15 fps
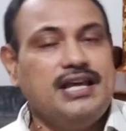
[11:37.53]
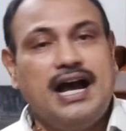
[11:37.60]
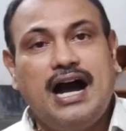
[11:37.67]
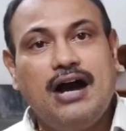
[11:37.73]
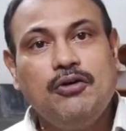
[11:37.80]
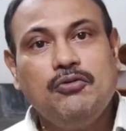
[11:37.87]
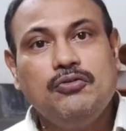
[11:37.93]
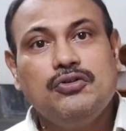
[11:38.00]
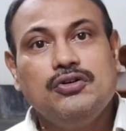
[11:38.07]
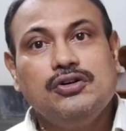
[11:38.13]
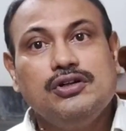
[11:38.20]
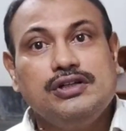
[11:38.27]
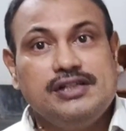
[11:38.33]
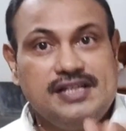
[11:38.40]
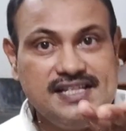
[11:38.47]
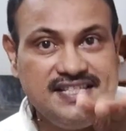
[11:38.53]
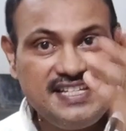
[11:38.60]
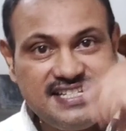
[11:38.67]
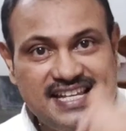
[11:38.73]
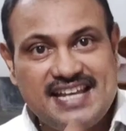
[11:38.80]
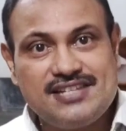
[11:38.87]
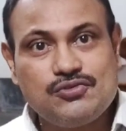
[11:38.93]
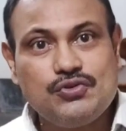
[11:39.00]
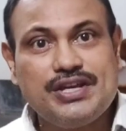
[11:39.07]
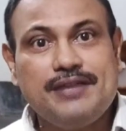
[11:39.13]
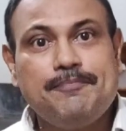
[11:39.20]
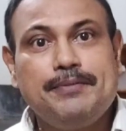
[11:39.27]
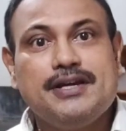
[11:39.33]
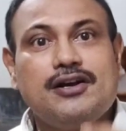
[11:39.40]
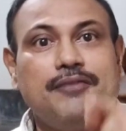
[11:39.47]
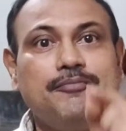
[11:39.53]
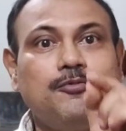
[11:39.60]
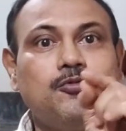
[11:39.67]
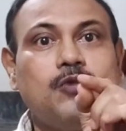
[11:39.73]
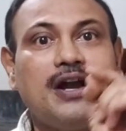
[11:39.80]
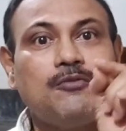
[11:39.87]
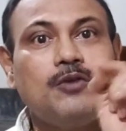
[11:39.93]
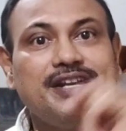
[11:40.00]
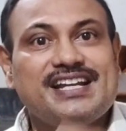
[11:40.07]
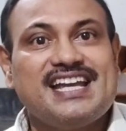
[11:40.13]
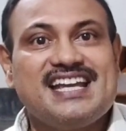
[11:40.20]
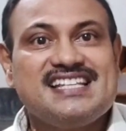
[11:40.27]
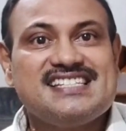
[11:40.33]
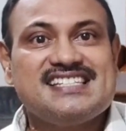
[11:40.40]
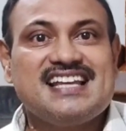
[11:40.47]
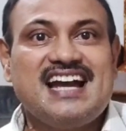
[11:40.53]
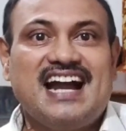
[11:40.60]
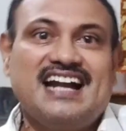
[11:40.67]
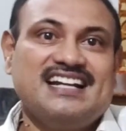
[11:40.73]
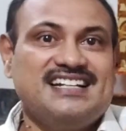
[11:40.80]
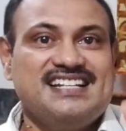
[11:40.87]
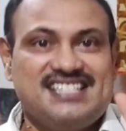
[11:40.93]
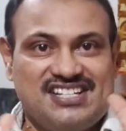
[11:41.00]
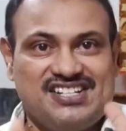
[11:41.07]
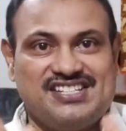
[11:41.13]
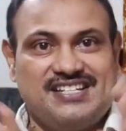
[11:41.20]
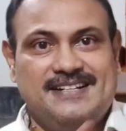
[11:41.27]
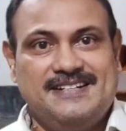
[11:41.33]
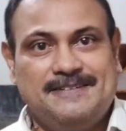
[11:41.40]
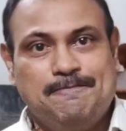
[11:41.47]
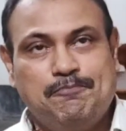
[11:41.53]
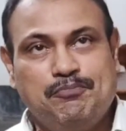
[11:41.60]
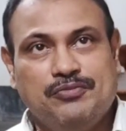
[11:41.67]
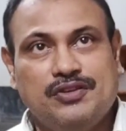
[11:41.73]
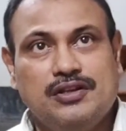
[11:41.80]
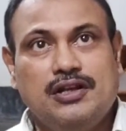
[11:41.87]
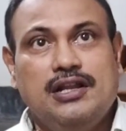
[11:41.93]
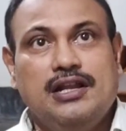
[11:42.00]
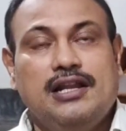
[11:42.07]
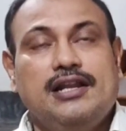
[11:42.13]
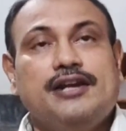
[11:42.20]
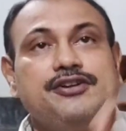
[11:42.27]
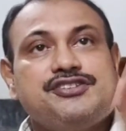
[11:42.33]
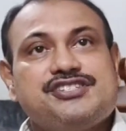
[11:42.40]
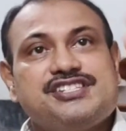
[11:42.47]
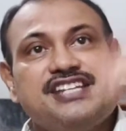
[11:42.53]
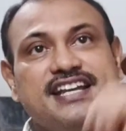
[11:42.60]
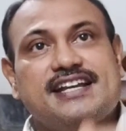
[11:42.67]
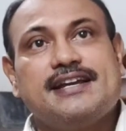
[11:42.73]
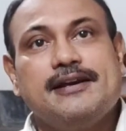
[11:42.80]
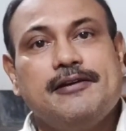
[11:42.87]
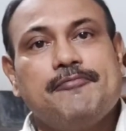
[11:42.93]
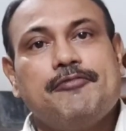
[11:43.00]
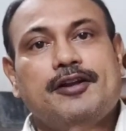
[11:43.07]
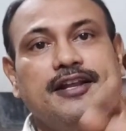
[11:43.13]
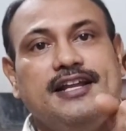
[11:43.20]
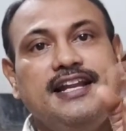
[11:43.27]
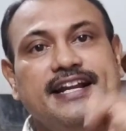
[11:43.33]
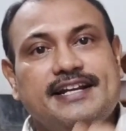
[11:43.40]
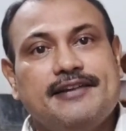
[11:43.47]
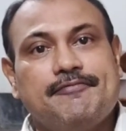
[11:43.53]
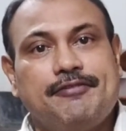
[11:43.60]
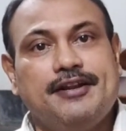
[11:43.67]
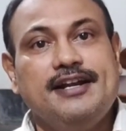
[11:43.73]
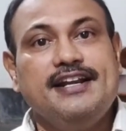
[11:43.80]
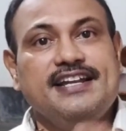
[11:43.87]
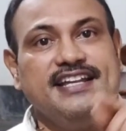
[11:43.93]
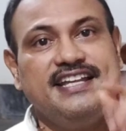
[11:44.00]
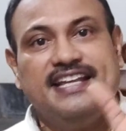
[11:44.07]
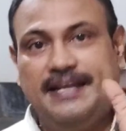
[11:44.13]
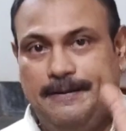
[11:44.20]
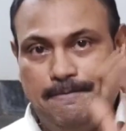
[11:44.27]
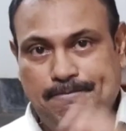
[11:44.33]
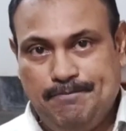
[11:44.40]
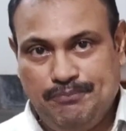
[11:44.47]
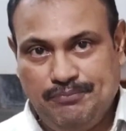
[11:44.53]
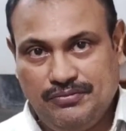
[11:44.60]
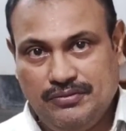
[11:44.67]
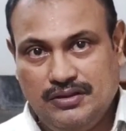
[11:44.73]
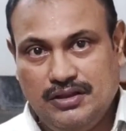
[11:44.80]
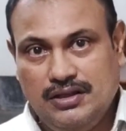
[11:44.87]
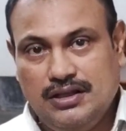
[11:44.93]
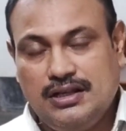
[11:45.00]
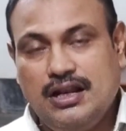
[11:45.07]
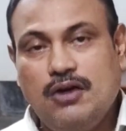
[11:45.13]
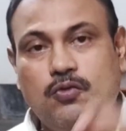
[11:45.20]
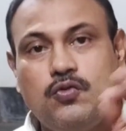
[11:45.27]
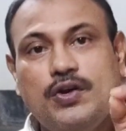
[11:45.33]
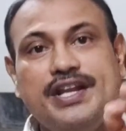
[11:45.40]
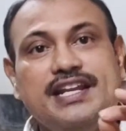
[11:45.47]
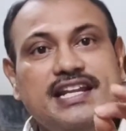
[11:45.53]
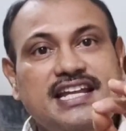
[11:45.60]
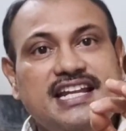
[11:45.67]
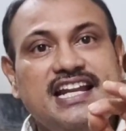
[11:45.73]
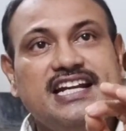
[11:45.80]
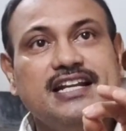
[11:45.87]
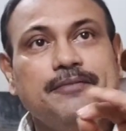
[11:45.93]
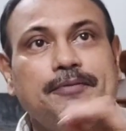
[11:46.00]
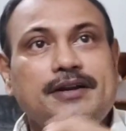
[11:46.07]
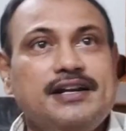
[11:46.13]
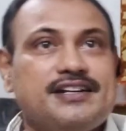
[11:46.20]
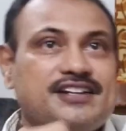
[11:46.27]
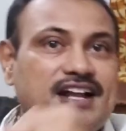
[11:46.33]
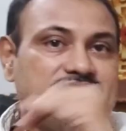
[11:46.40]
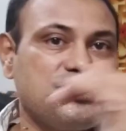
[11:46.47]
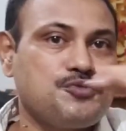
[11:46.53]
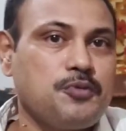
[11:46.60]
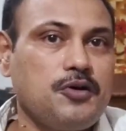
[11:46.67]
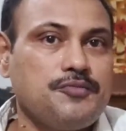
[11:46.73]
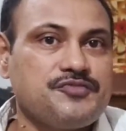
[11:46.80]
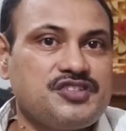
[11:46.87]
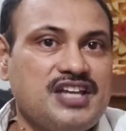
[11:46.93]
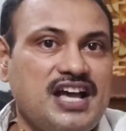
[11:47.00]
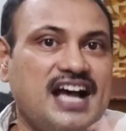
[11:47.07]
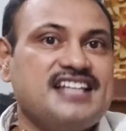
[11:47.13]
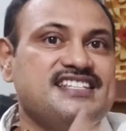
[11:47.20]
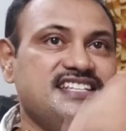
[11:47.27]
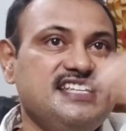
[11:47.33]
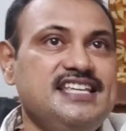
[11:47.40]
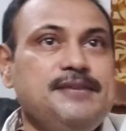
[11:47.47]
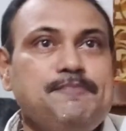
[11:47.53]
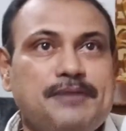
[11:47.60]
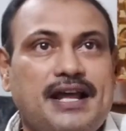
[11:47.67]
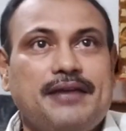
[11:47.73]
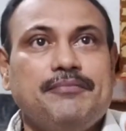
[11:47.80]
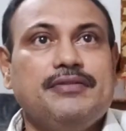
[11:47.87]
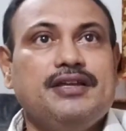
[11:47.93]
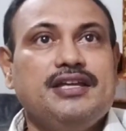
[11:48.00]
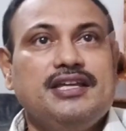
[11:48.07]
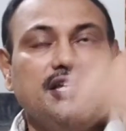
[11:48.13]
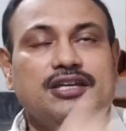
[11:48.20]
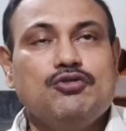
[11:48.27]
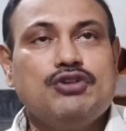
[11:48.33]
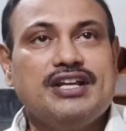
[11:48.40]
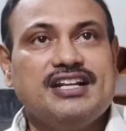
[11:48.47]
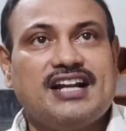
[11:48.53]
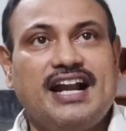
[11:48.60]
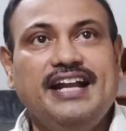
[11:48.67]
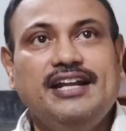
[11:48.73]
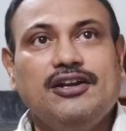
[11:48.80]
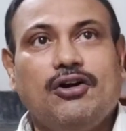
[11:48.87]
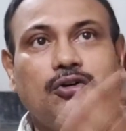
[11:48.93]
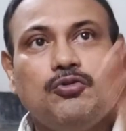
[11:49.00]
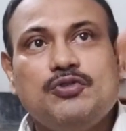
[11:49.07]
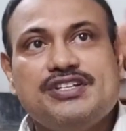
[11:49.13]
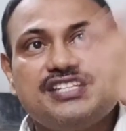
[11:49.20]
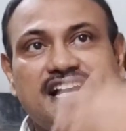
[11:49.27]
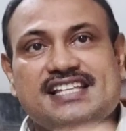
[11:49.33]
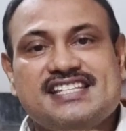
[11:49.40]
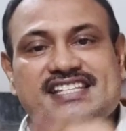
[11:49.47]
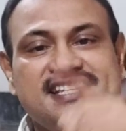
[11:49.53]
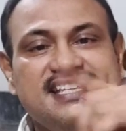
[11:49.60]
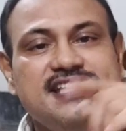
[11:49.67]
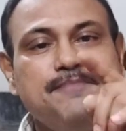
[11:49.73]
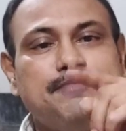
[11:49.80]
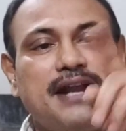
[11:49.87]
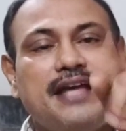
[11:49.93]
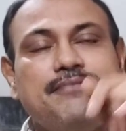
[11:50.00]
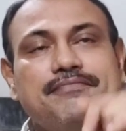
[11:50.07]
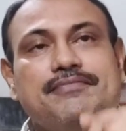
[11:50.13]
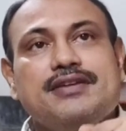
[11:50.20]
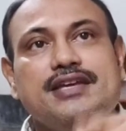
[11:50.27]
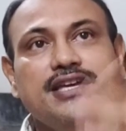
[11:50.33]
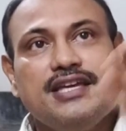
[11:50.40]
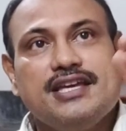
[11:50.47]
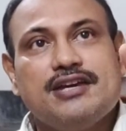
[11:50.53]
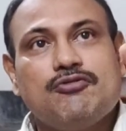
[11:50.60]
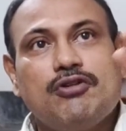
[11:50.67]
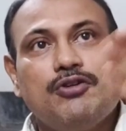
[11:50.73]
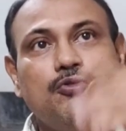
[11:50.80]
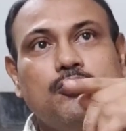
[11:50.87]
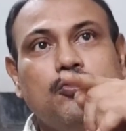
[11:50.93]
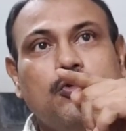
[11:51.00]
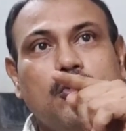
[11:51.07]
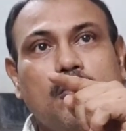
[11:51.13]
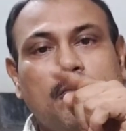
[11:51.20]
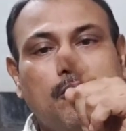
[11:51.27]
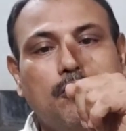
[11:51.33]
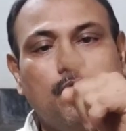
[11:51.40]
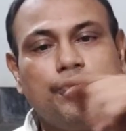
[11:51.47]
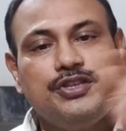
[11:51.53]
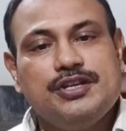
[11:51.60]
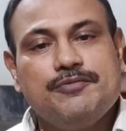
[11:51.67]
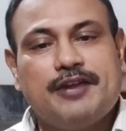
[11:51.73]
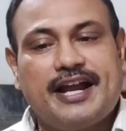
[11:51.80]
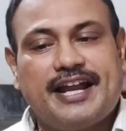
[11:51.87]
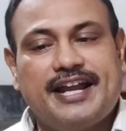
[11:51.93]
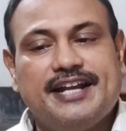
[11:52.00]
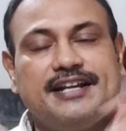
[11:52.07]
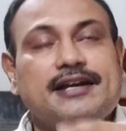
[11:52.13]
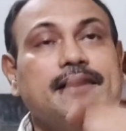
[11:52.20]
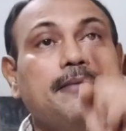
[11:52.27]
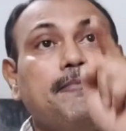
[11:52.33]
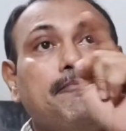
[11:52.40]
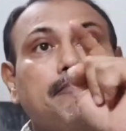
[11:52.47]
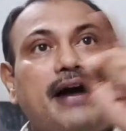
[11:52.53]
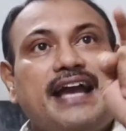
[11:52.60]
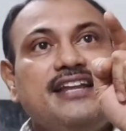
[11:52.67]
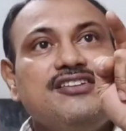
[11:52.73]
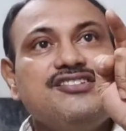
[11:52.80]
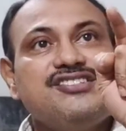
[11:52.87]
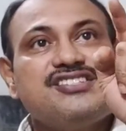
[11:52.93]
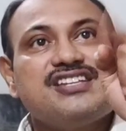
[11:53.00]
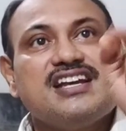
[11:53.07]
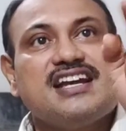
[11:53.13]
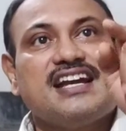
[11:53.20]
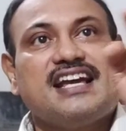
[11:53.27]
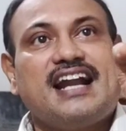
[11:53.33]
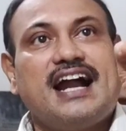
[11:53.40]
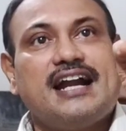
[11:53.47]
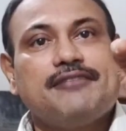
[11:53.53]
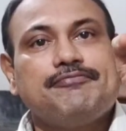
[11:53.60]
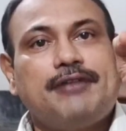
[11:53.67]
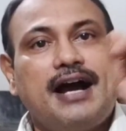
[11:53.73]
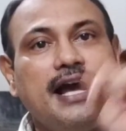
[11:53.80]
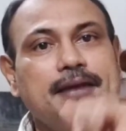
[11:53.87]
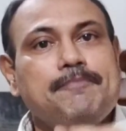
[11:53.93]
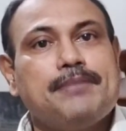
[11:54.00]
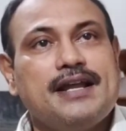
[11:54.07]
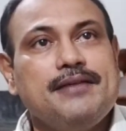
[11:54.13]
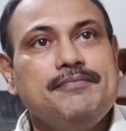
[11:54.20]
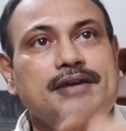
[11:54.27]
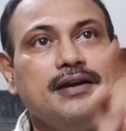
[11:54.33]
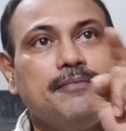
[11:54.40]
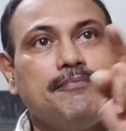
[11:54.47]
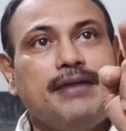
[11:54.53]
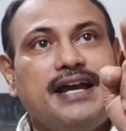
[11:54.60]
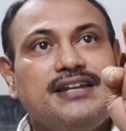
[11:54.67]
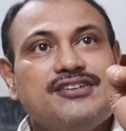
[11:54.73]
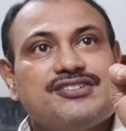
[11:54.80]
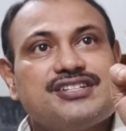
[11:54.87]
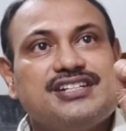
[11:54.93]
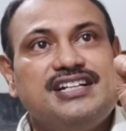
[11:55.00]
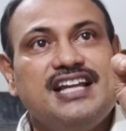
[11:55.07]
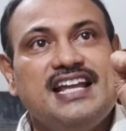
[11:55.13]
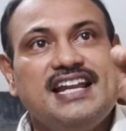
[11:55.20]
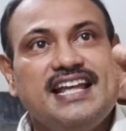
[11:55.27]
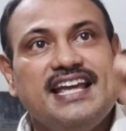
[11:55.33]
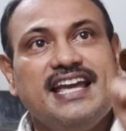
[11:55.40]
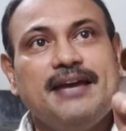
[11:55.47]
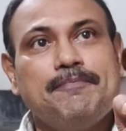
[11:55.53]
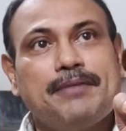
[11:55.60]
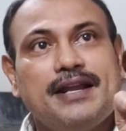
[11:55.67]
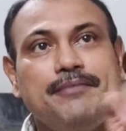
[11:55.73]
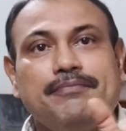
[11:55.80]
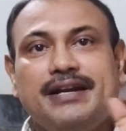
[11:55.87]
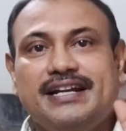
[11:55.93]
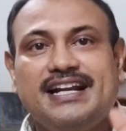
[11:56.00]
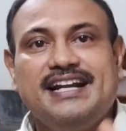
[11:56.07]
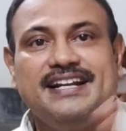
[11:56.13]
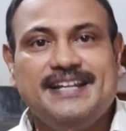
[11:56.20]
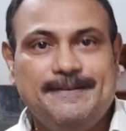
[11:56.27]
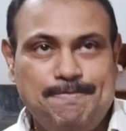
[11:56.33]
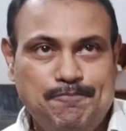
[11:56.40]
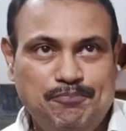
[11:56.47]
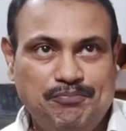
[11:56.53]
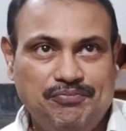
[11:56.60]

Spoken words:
How? In this case we can pick up one case and discuss it. Let us check for electric field E. Now when electric field transforms as E prime, you can write always as E prime equal to within bracket minus grad phi prime minus del A prime by del T.